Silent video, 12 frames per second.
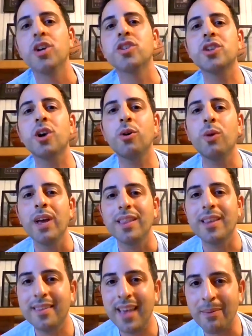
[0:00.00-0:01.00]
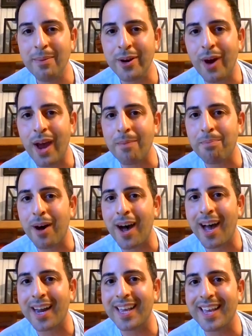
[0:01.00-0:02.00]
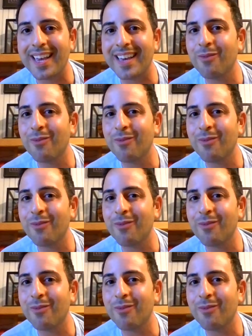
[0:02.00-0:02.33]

So the Democrat Party